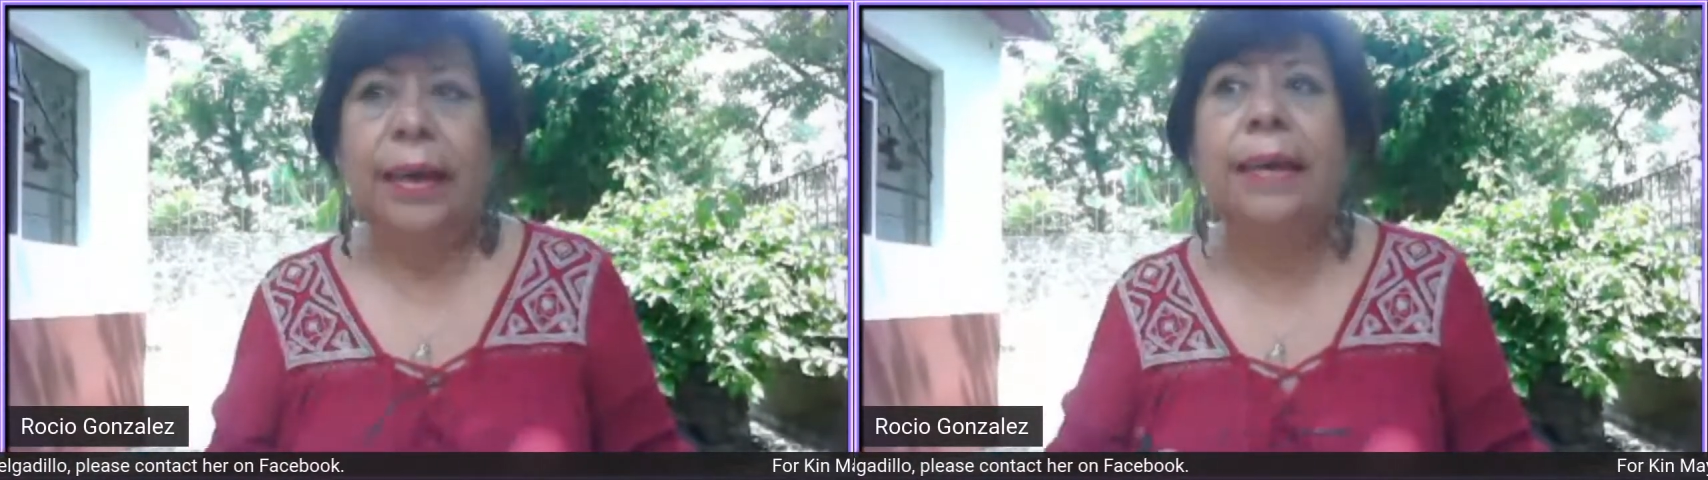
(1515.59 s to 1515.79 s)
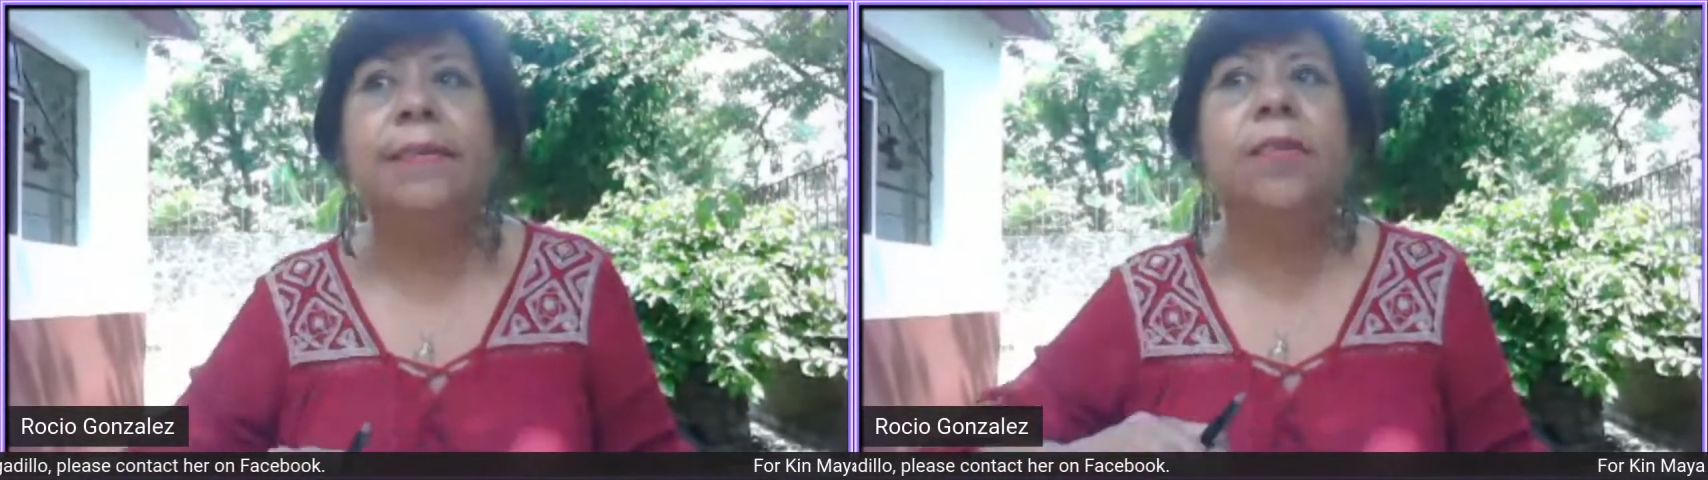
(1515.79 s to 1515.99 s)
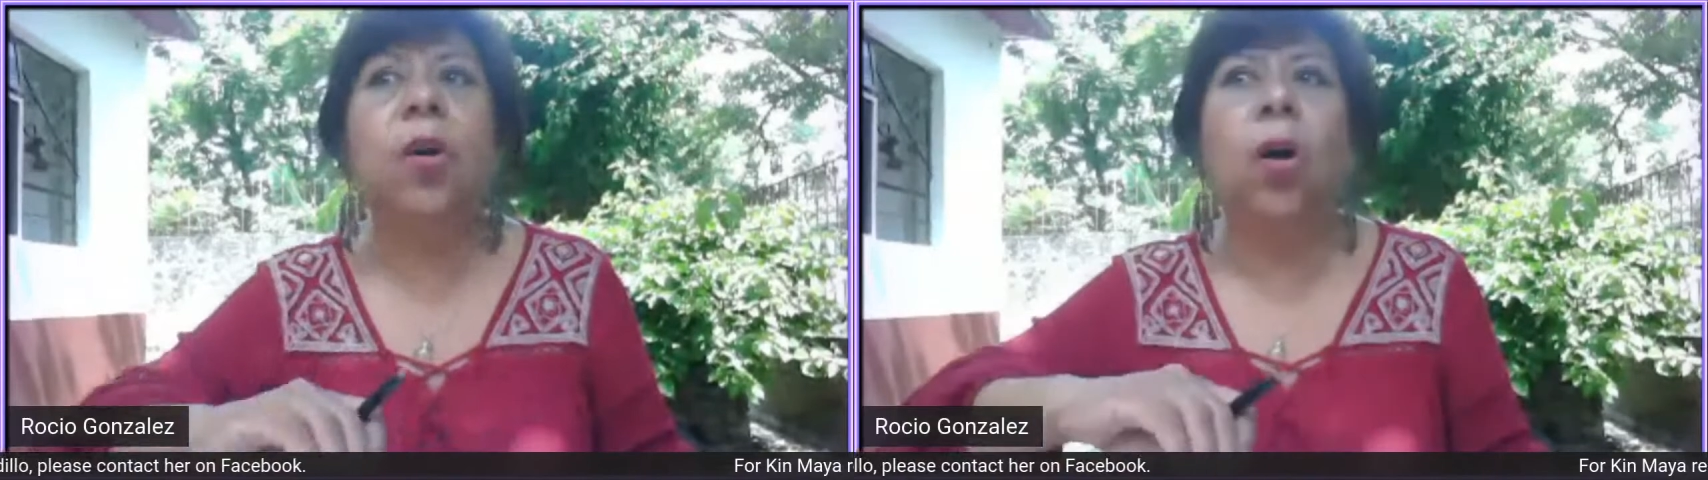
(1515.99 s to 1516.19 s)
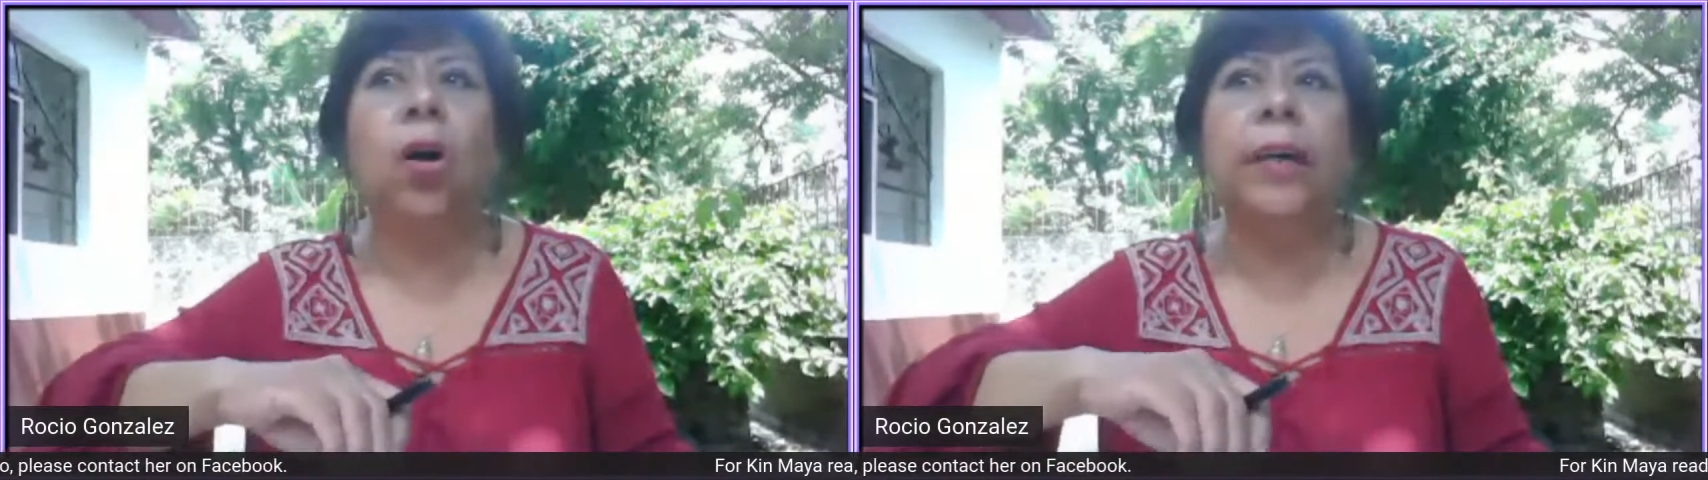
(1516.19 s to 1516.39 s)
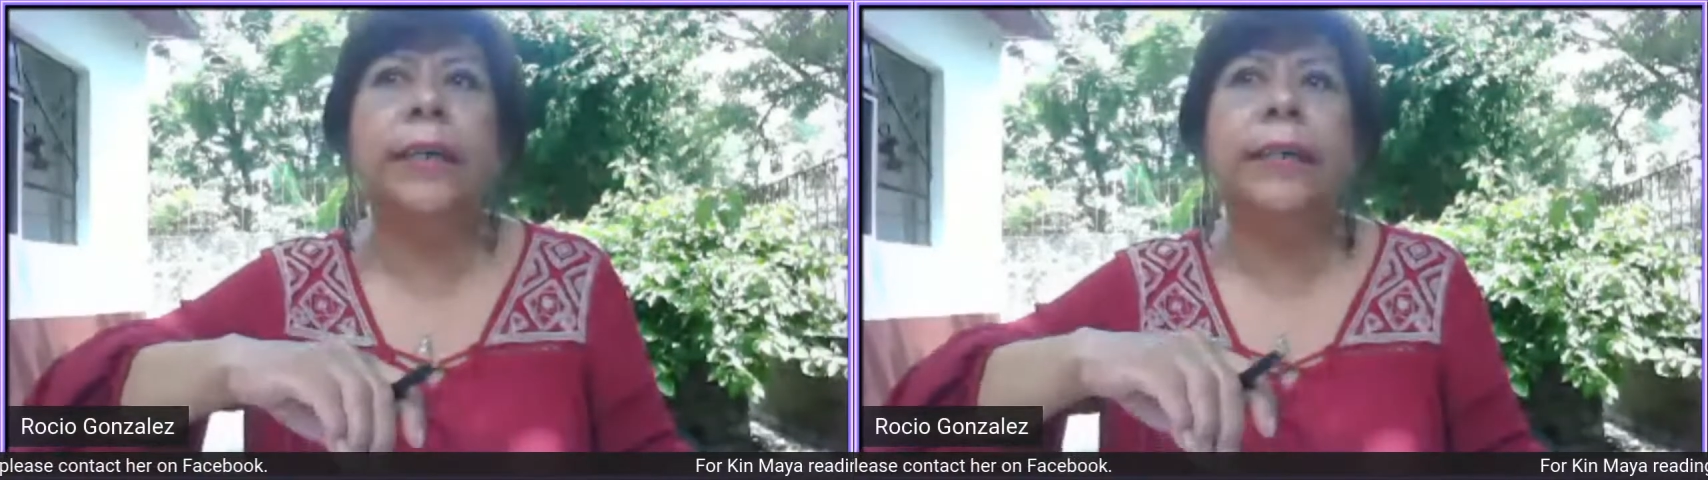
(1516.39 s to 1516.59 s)
is
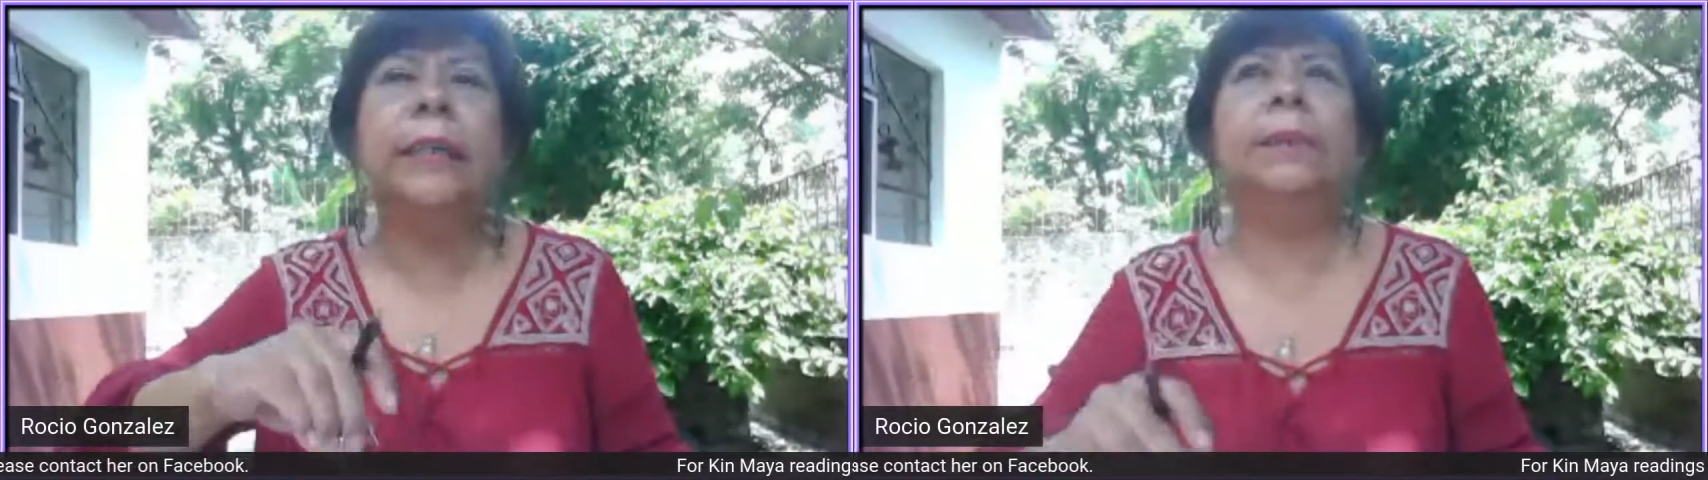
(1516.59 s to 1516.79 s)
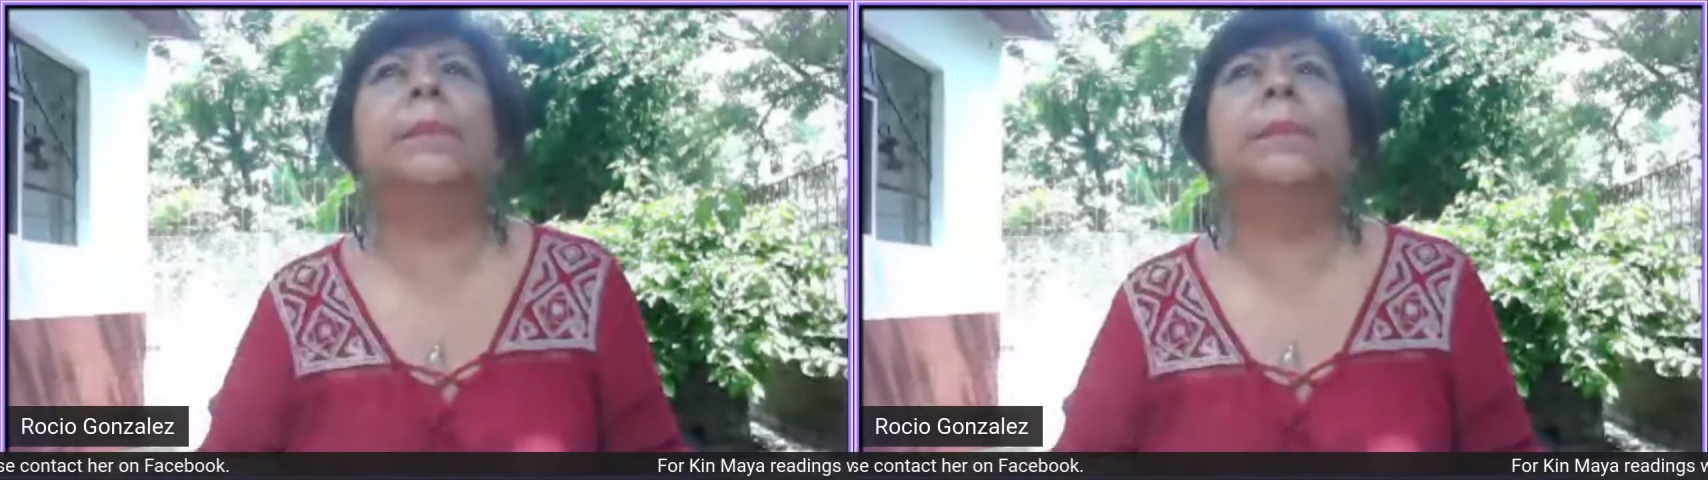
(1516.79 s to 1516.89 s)
going